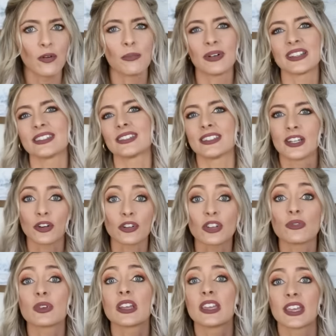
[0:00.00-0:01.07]
but still you
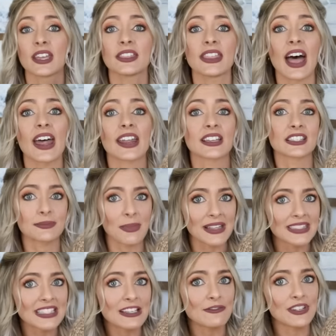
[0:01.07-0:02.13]
can get that
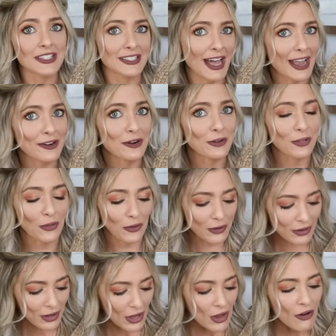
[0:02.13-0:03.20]
expensive designer
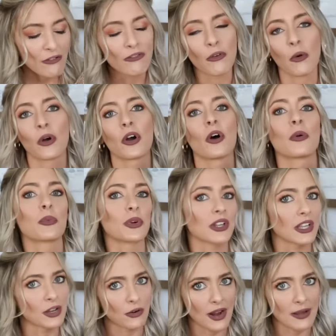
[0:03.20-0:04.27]
look for a
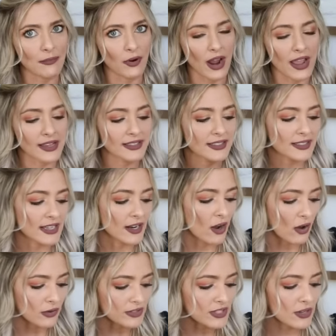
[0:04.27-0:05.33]
really great price. It
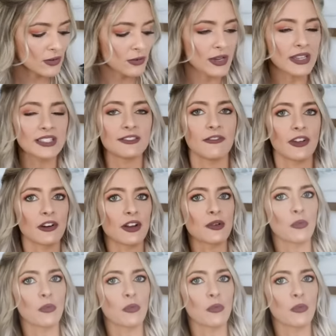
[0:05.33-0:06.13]
also is very